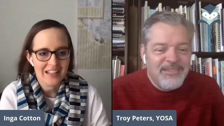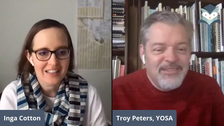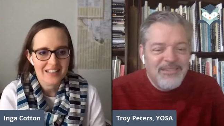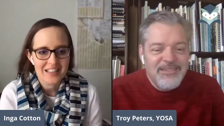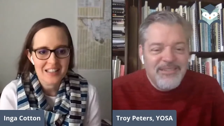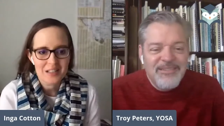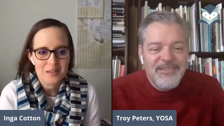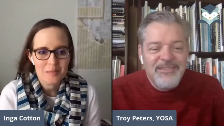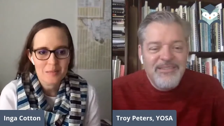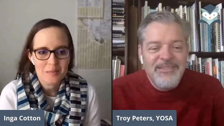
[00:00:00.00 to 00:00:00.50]

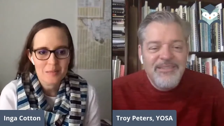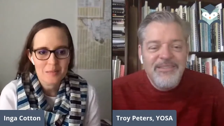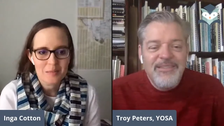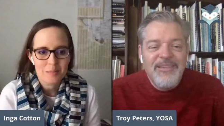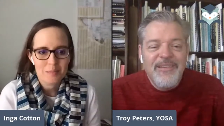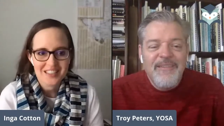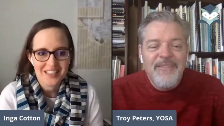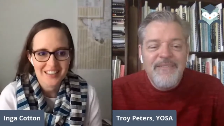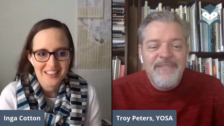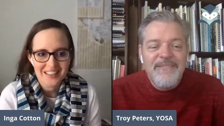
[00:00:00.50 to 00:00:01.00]
Speaker 1: added to his
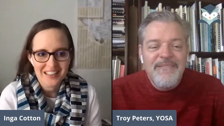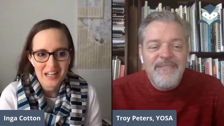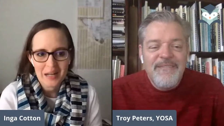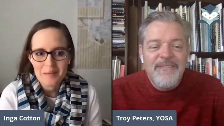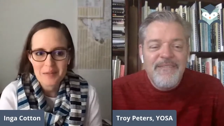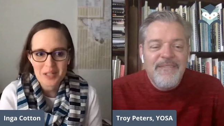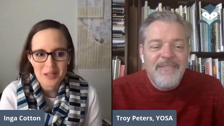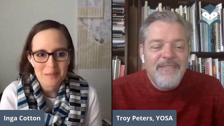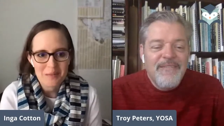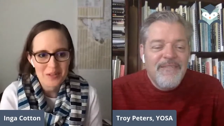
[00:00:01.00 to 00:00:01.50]
playlist
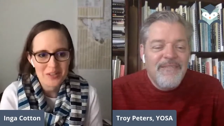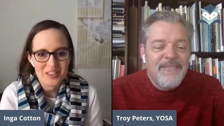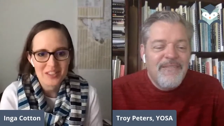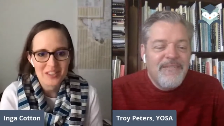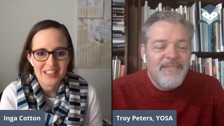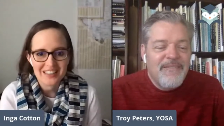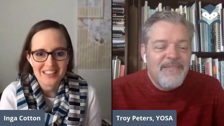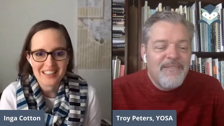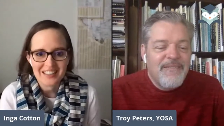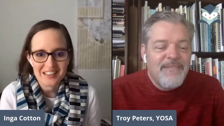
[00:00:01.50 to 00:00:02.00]
on Amazon
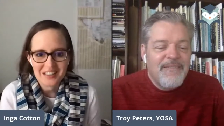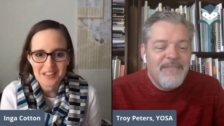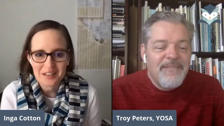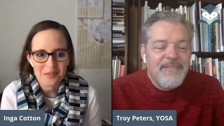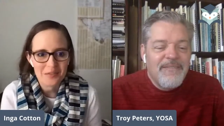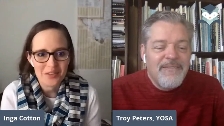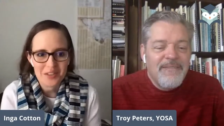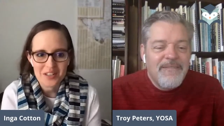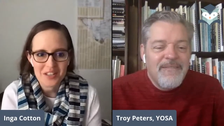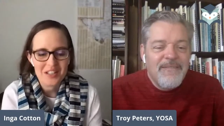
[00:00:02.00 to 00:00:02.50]
Music like
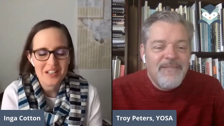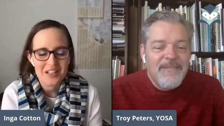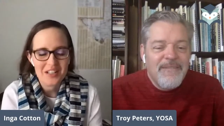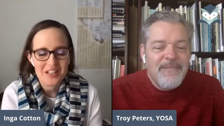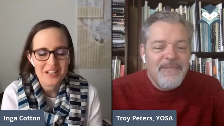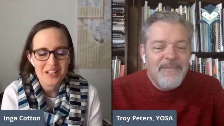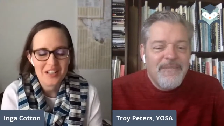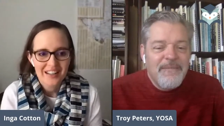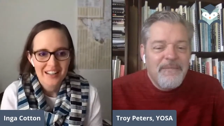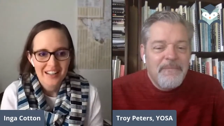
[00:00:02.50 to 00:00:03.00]
different
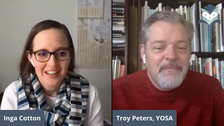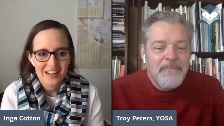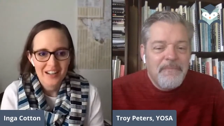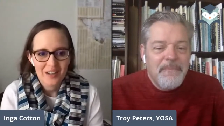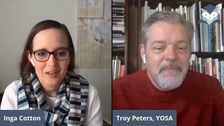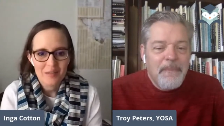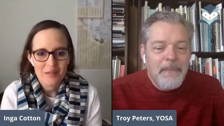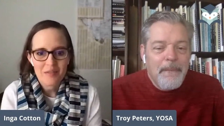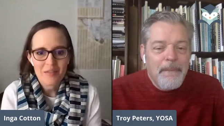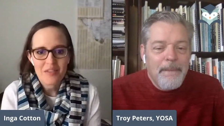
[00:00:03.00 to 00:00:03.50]

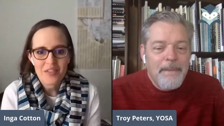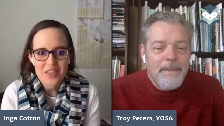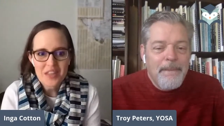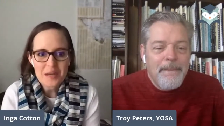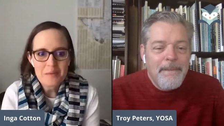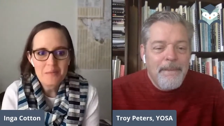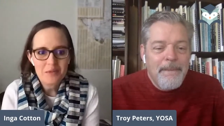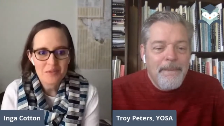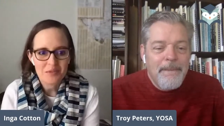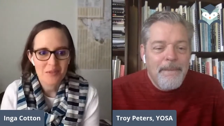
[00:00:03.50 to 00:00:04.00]
um,
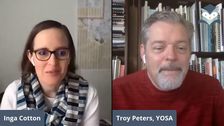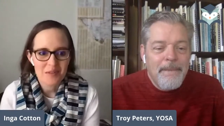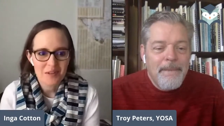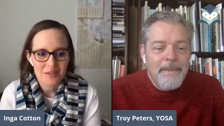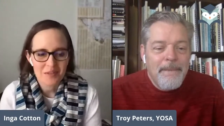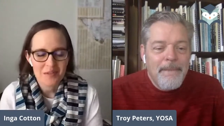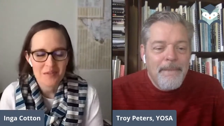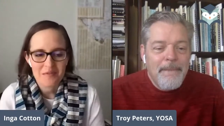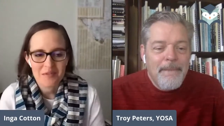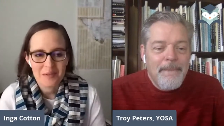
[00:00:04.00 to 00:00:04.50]
themes
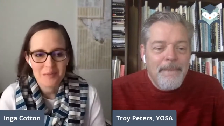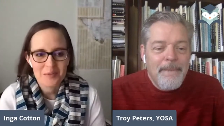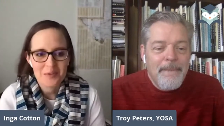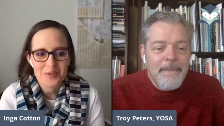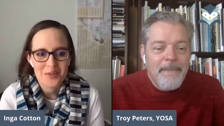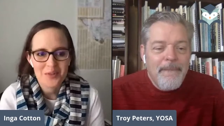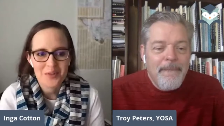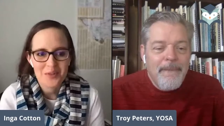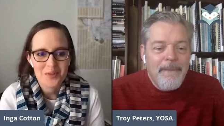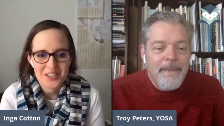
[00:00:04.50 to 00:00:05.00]
from different film
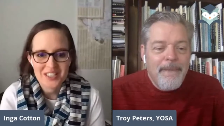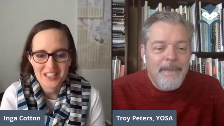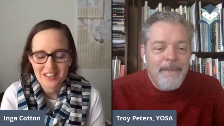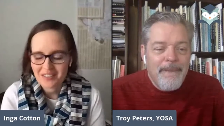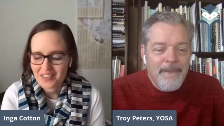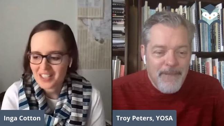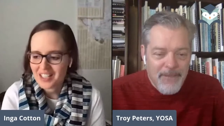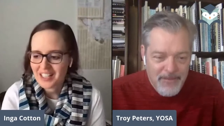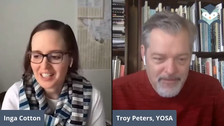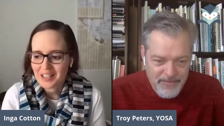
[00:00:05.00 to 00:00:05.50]
scores and
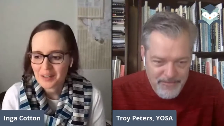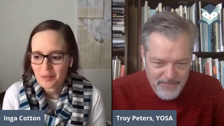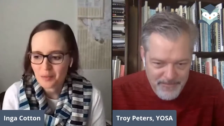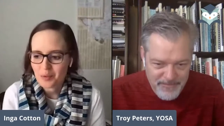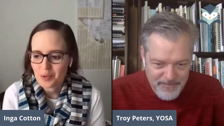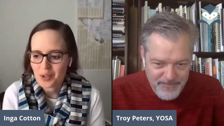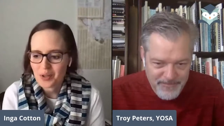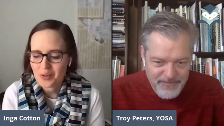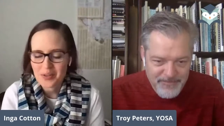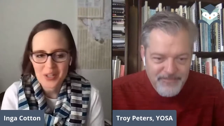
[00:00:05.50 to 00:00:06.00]
stuff. And then like
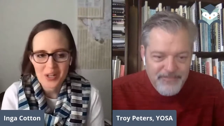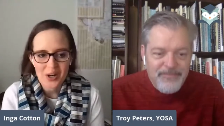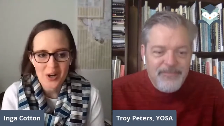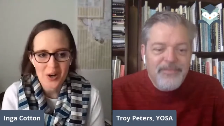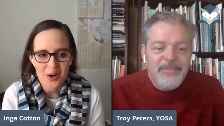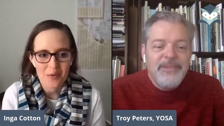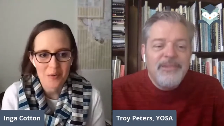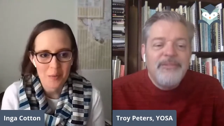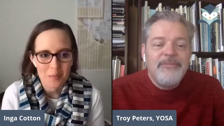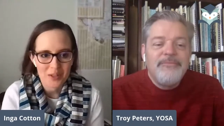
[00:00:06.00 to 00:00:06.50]
we'll go in the
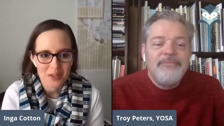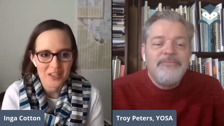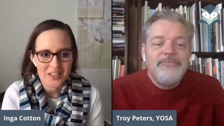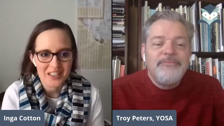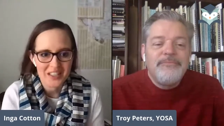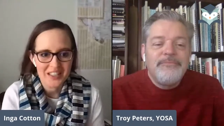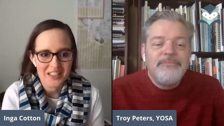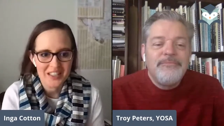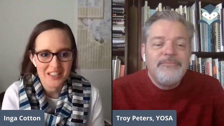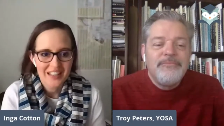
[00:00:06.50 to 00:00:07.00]
car, we'll
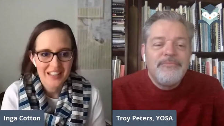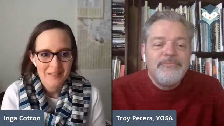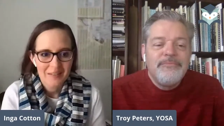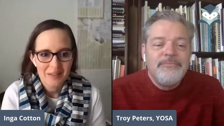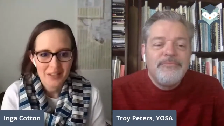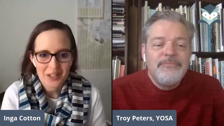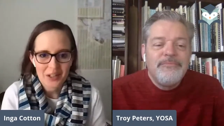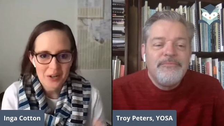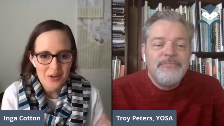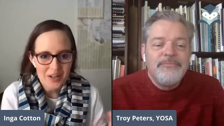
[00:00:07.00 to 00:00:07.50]
plug in,
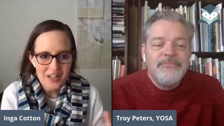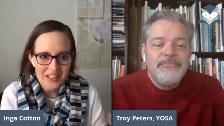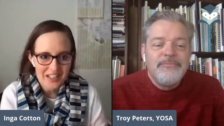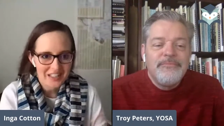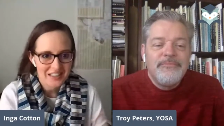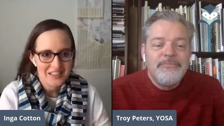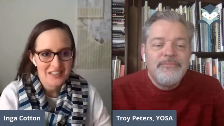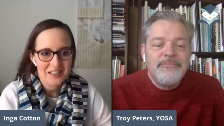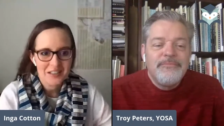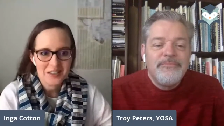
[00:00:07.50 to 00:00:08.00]
be like,
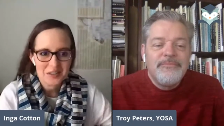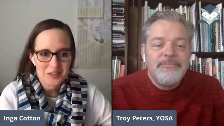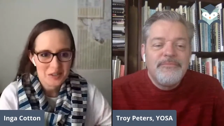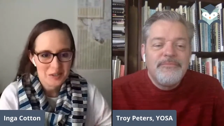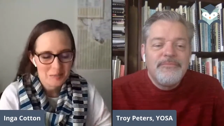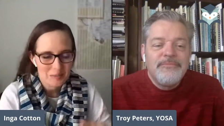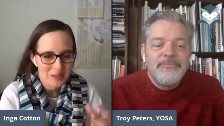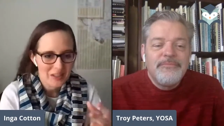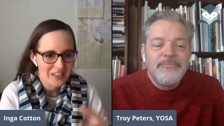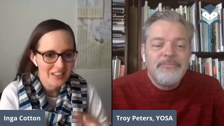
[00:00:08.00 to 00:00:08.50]
okay, it's
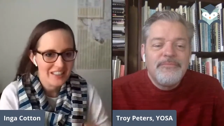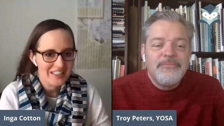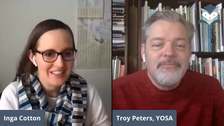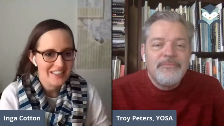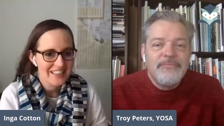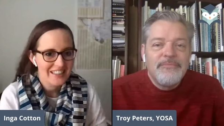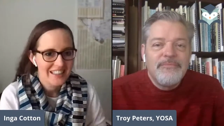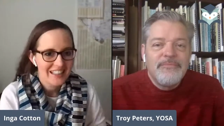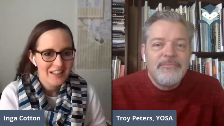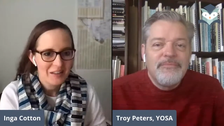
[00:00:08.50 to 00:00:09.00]
Nicholas's
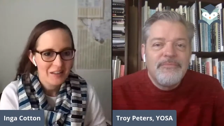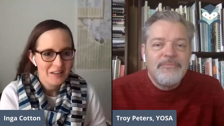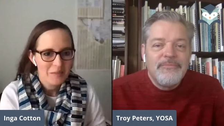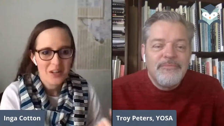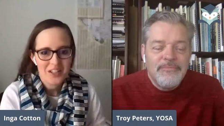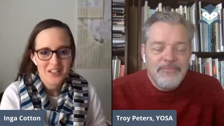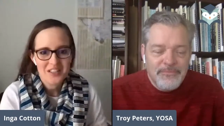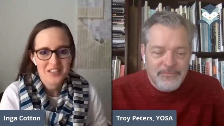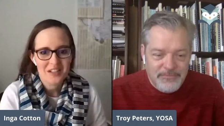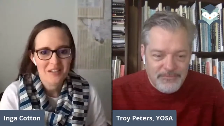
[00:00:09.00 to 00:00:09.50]
playlist,
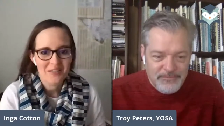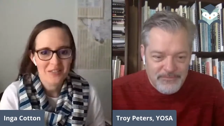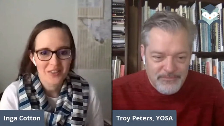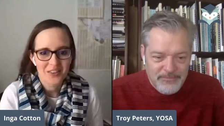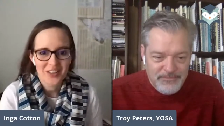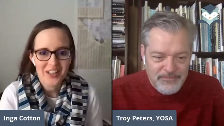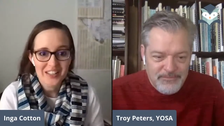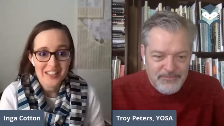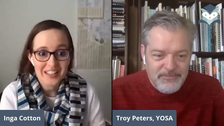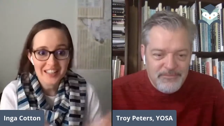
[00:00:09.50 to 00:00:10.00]
put it on
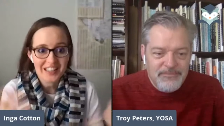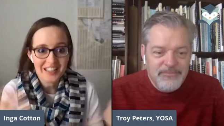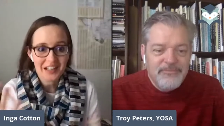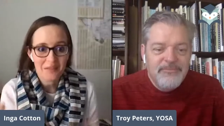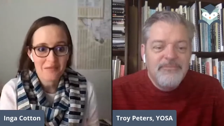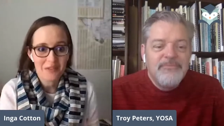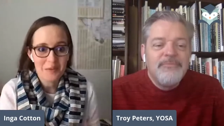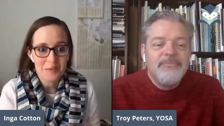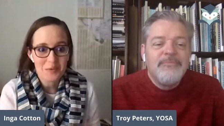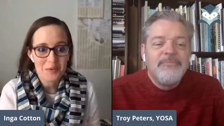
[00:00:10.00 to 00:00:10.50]
shuffle, and then
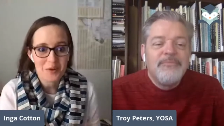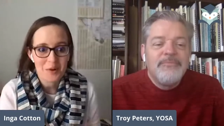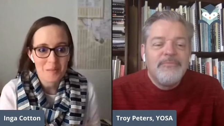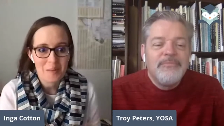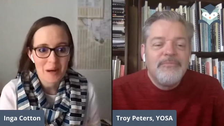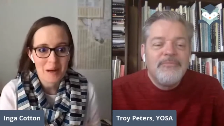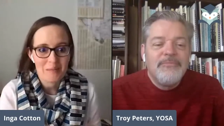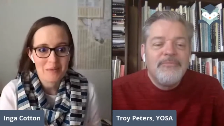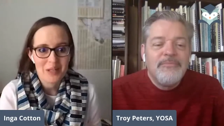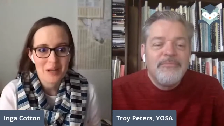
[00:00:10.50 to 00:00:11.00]
like a film
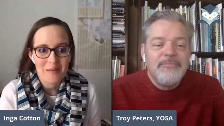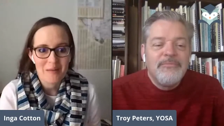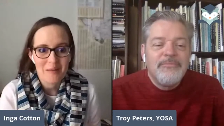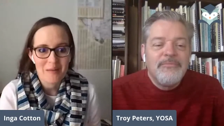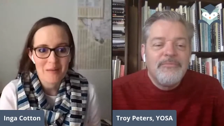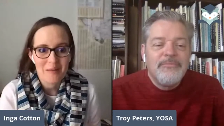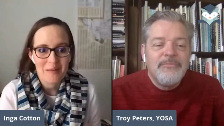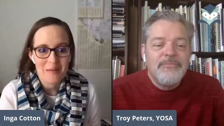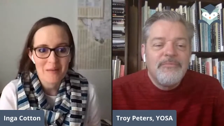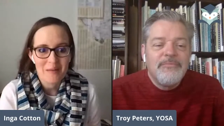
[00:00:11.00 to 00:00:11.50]
score pops
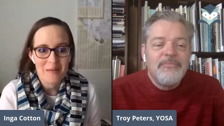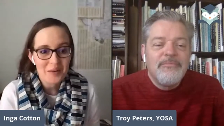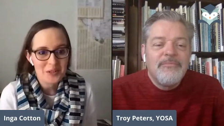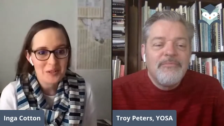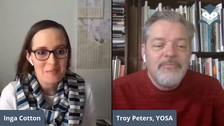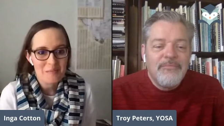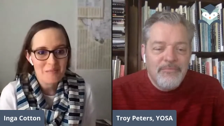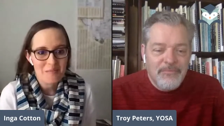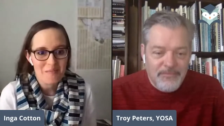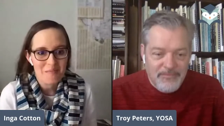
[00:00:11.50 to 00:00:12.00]
up. And I was
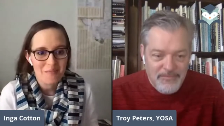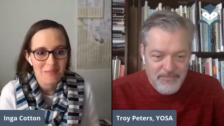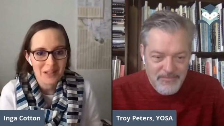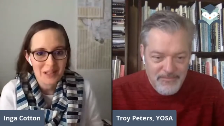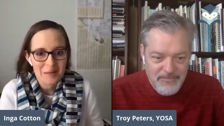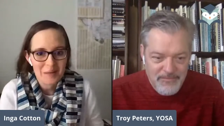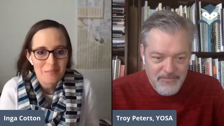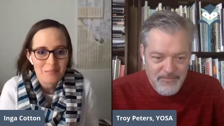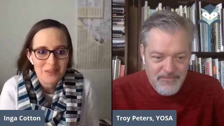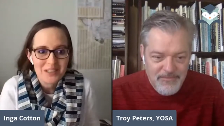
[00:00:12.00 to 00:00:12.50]
really
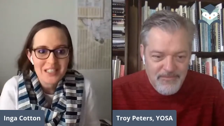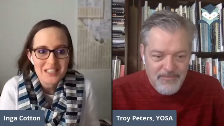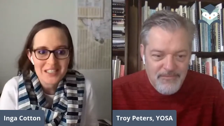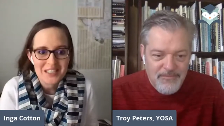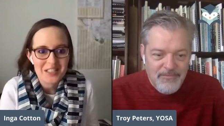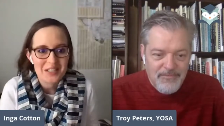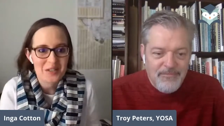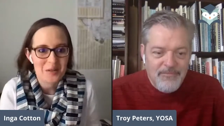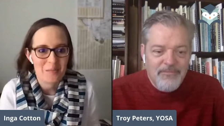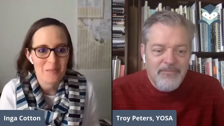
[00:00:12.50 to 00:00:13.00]
like
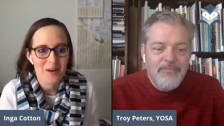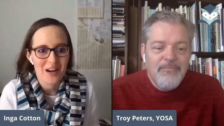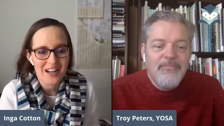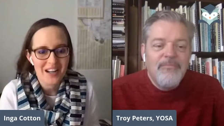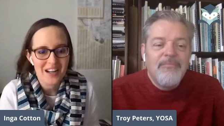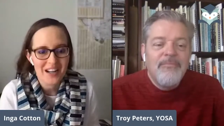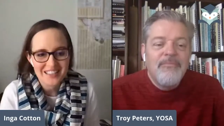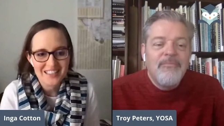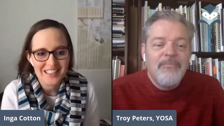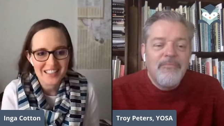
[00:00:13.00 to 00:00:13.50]
pleased and
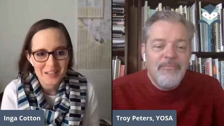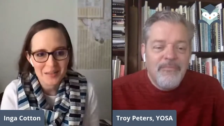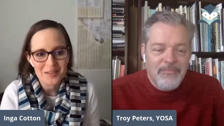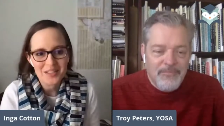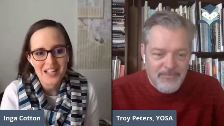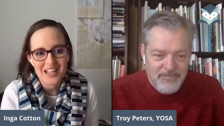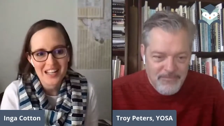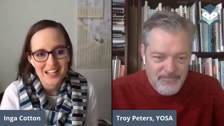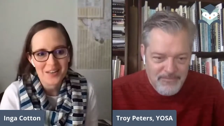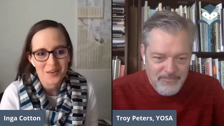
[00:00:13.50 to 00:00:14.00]
surprised that he
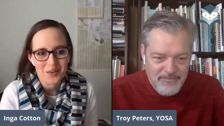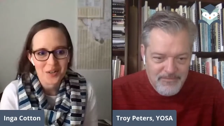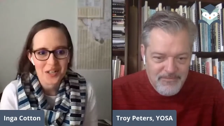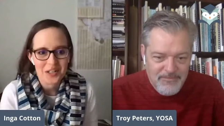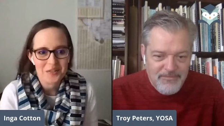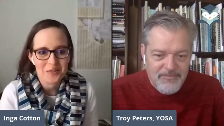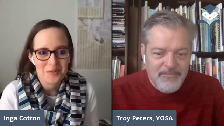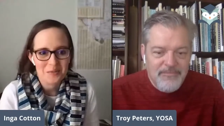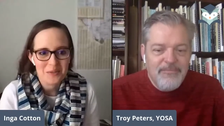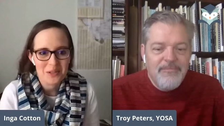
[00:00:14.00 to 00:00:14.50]
was adding
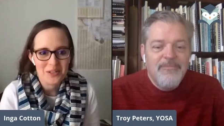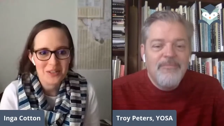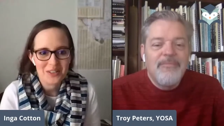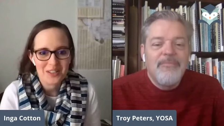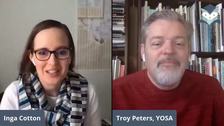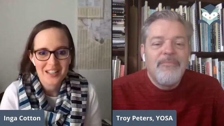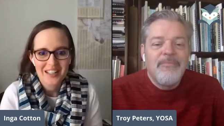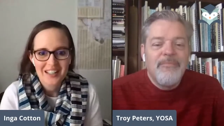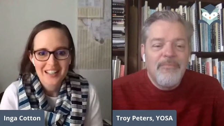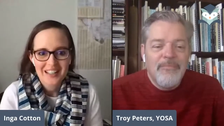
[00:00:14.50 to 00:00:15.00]
orchestral music